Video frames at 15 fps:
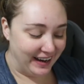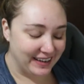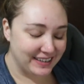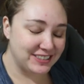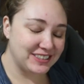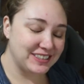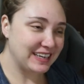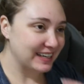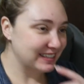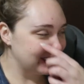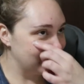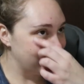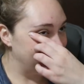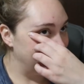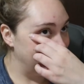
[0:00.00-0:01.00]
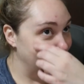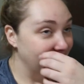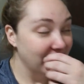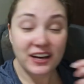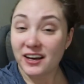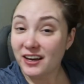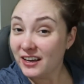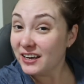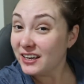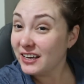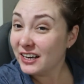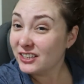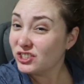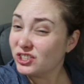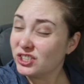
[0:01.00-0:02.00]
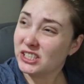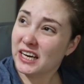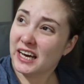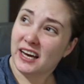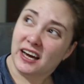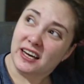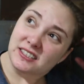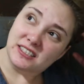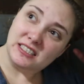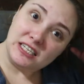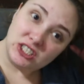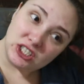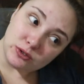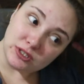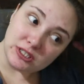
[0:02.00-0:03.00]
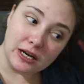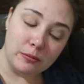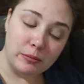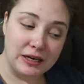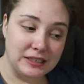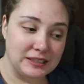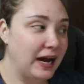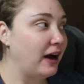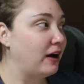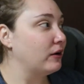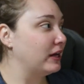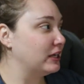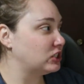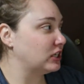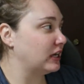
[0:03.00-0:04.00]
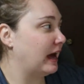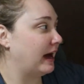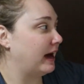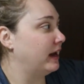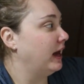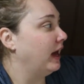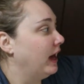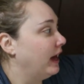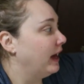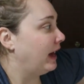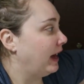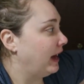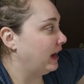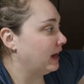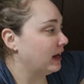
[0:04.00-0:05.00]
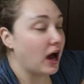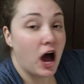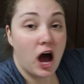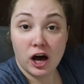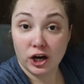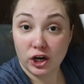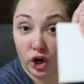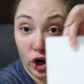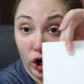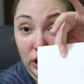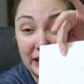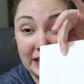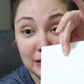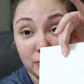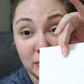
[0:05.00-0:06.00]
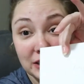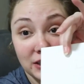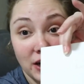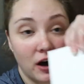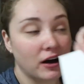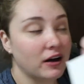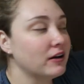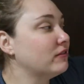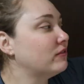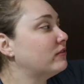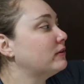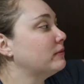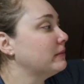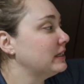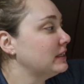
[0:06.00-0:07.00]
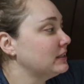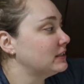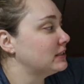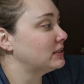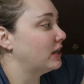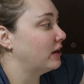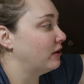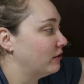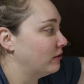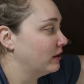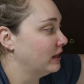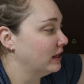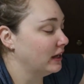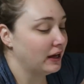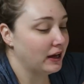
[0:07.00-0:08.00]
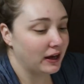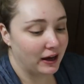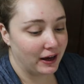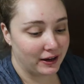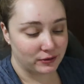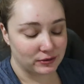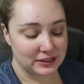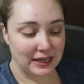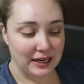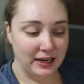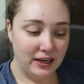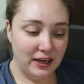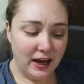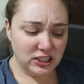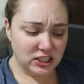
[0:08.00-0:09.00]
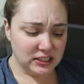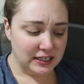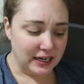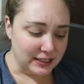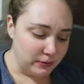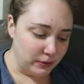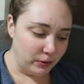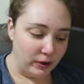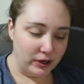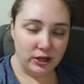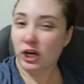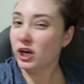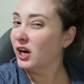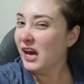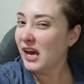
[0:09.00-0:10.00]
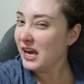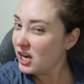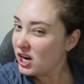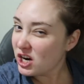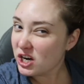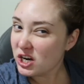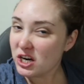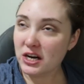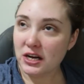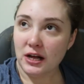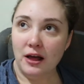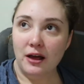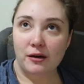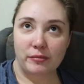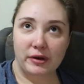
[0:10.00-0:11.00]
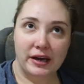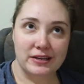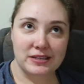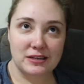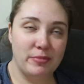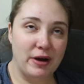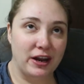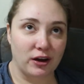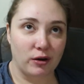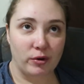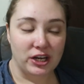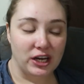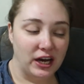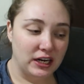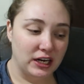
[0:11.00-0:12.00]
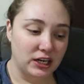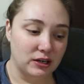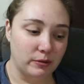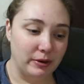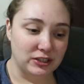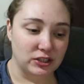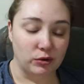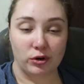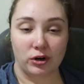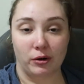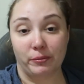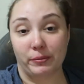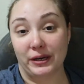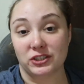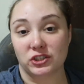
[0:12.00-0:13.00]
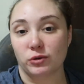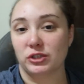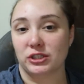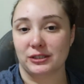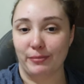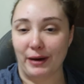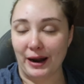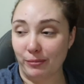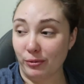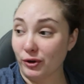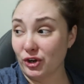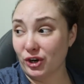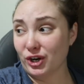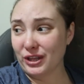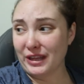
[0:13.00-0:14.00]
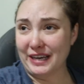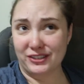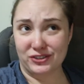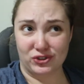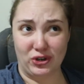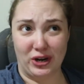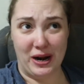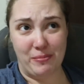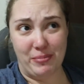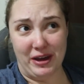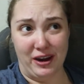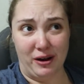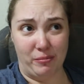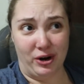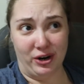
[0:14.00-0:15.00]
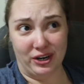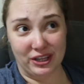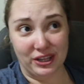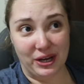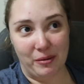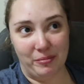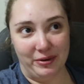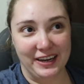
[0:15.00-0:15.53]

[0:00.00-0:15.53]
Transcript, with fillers: I, she texted me yesterday and said she was going to be in town and she had a, a Christmas card for me. So I was like, yeah, just text me when you're here because depending on when you get here depends on where I'll be. So we just met up with her like straight up in a parking lot